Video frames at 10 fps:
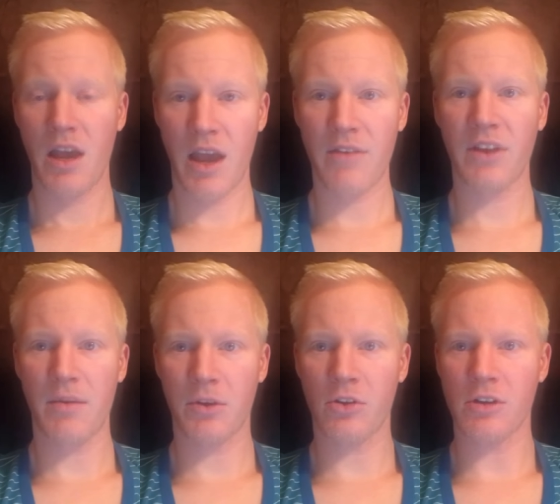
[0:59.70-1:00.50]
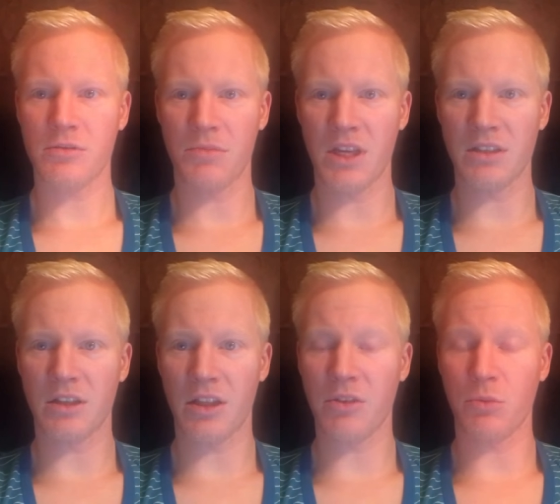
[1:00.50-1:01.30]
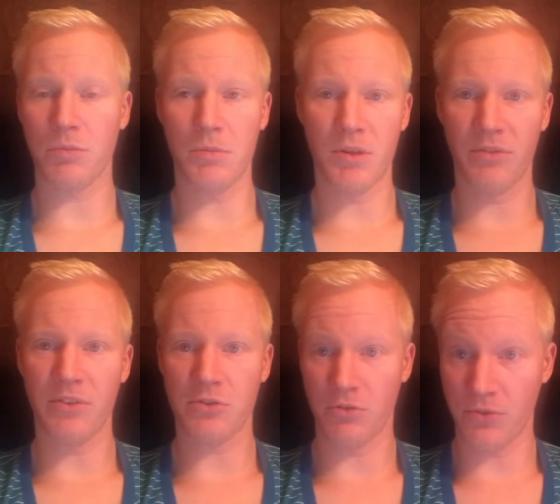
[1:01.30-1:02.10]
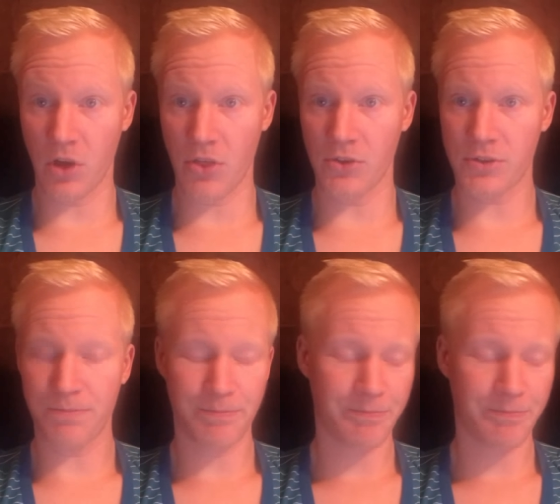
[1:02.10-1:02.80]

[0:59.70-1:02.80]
have came across some things that I think would be beneficial for others.